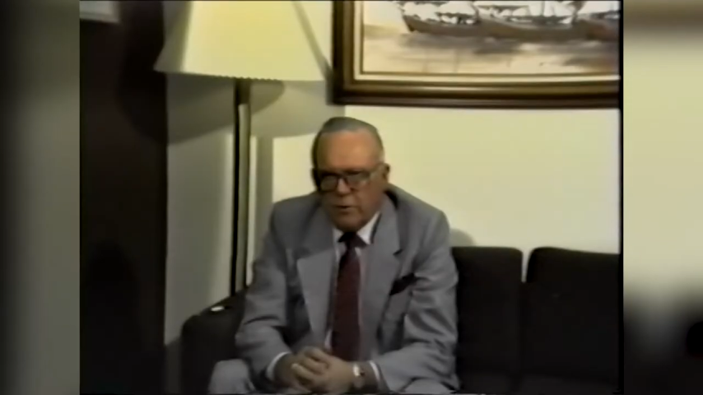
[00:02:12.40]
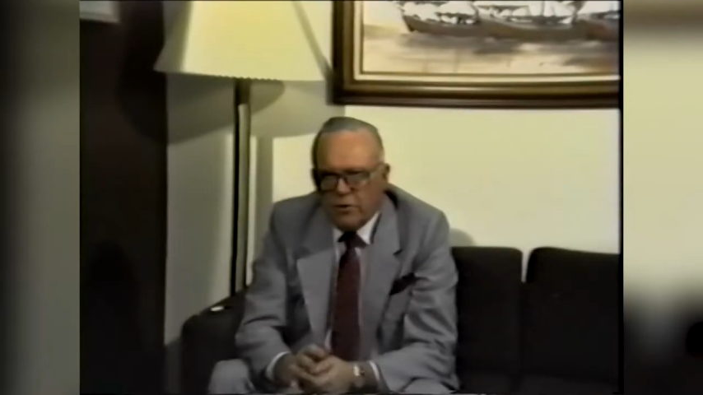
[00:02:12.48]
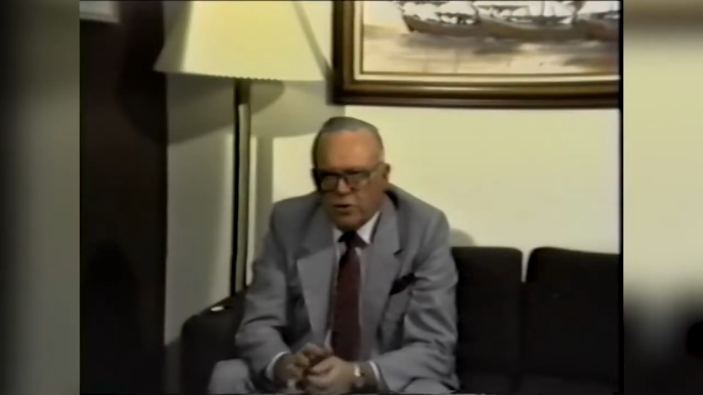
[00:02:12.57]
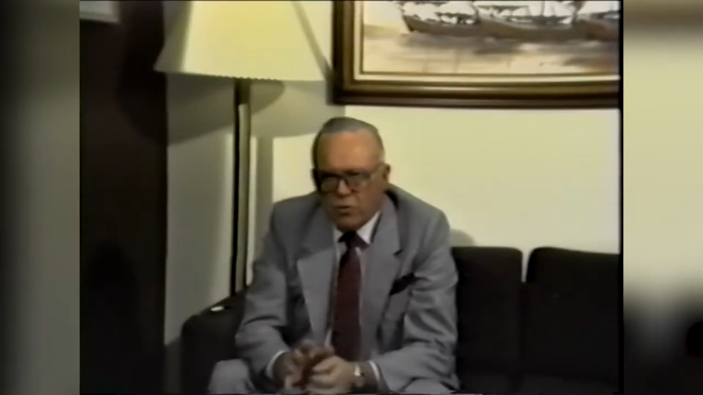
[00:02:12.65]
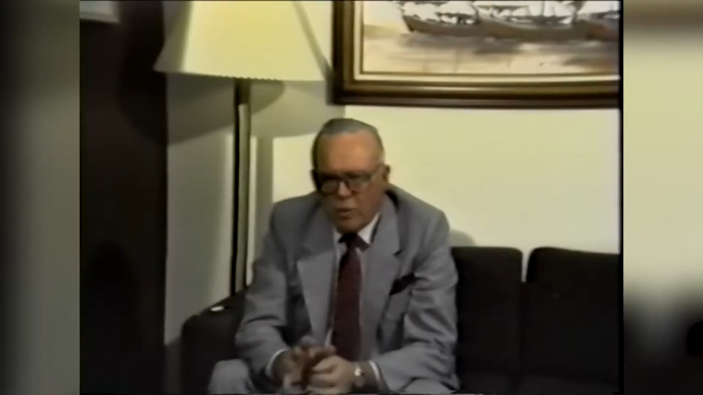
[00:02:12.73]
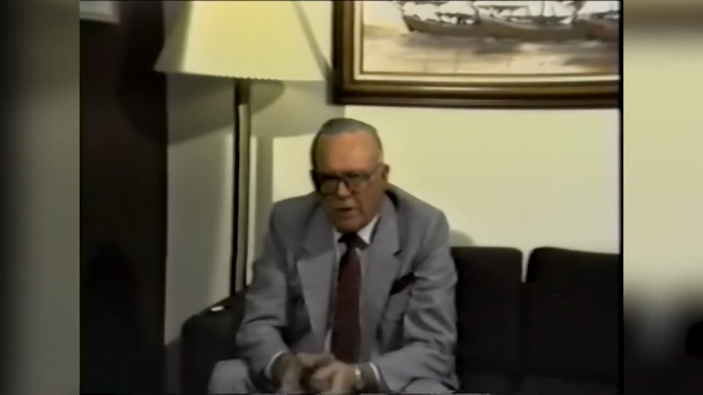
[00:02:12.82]
the
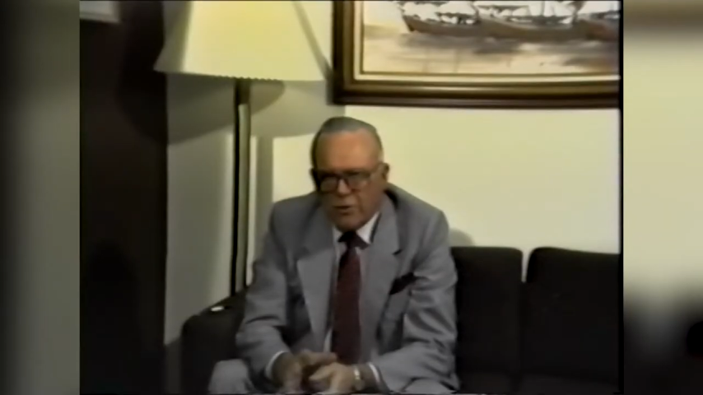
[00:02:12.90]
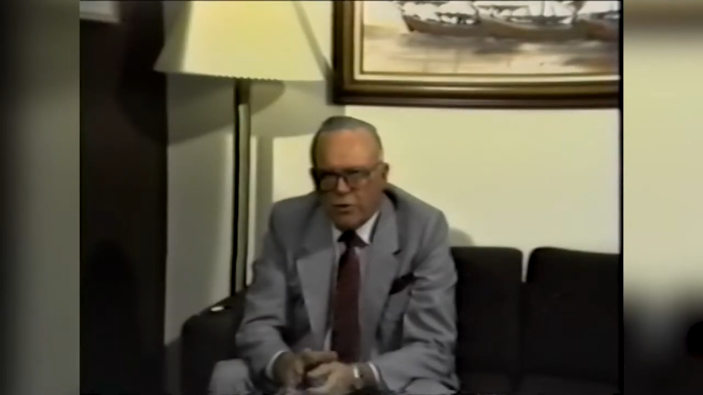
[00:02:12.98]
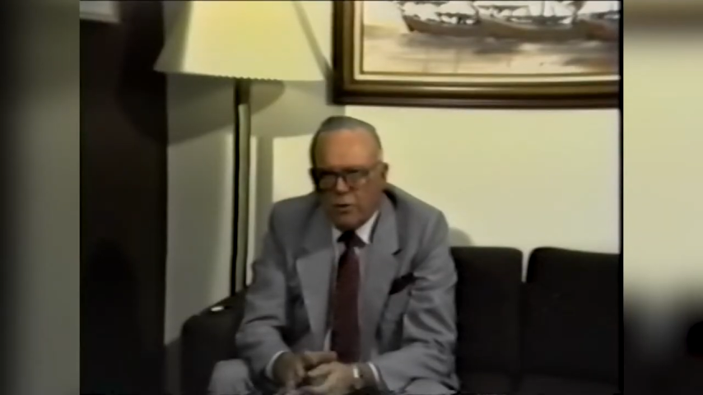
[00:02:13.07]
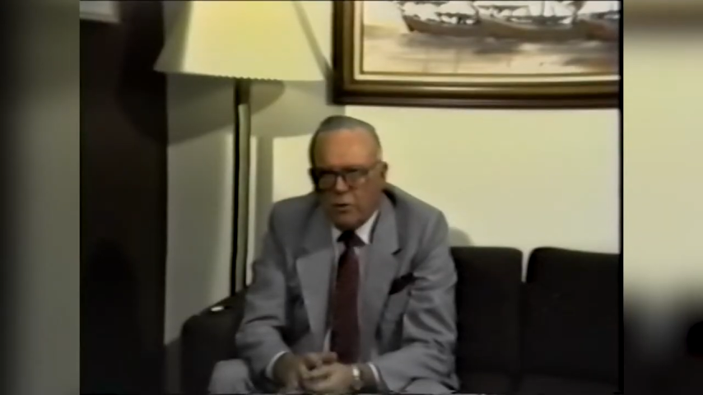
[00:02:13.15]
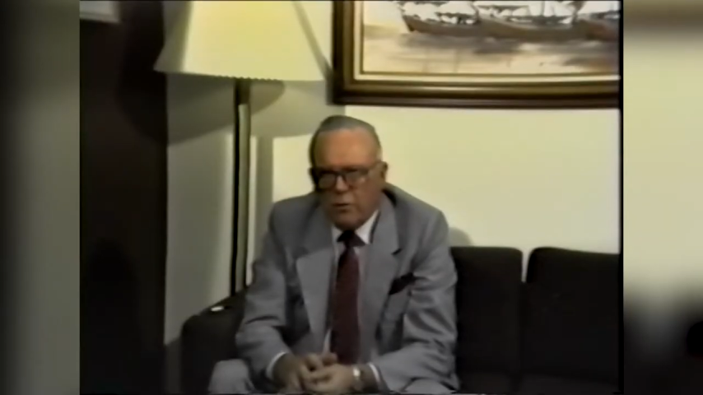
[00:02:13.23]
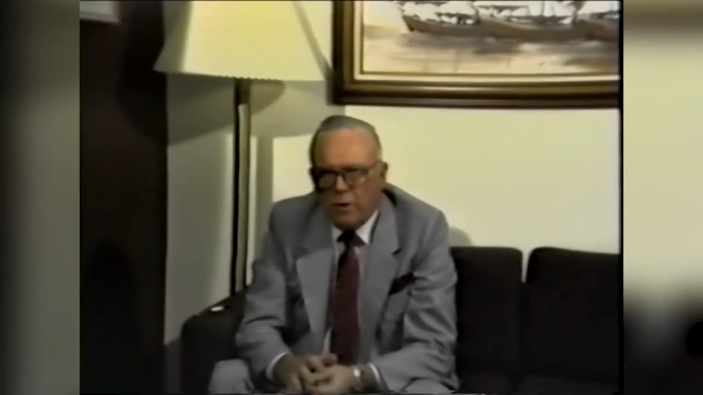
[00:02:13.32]

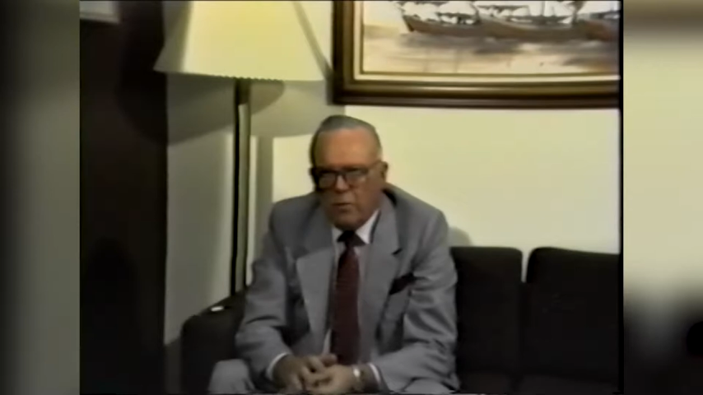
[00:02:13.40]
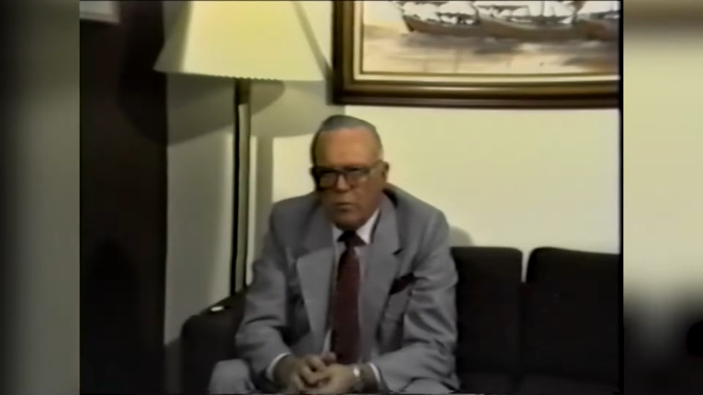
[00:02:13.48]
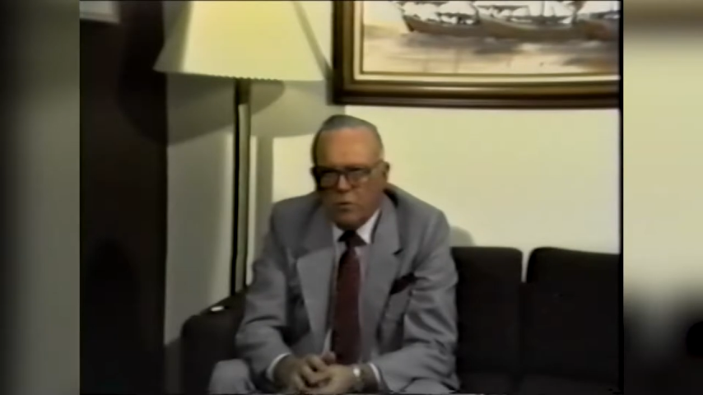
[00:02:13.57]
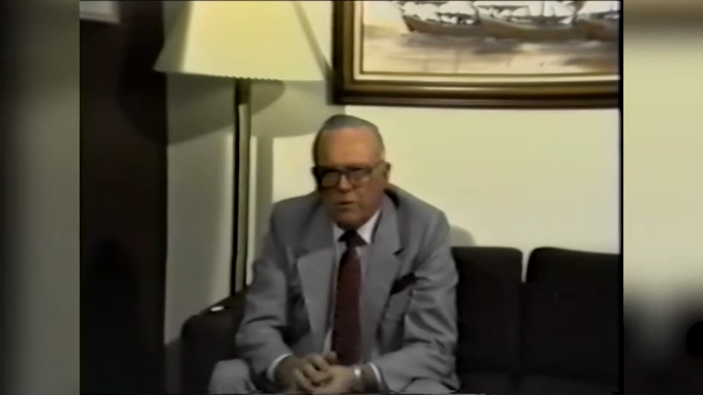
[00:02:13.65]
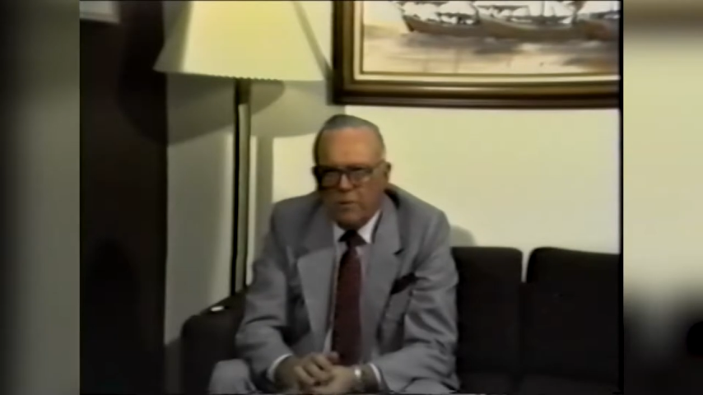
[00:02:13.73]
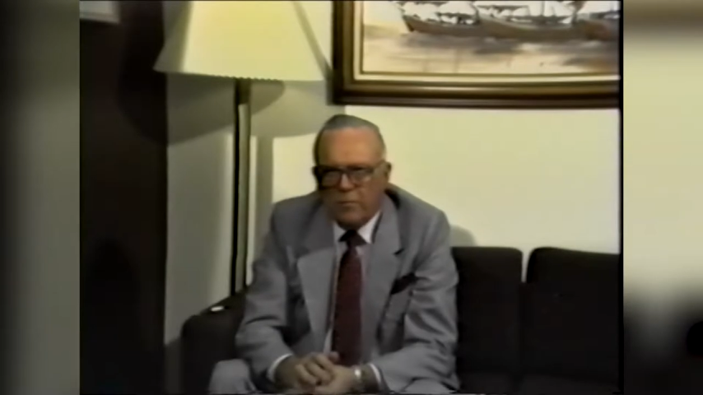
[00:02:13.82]
structure that
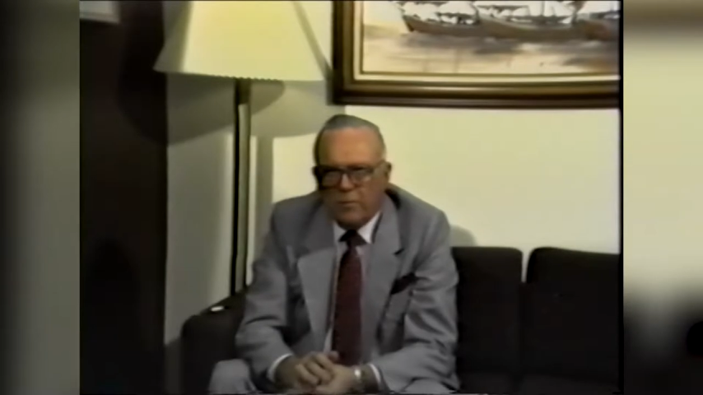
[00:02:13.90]
was in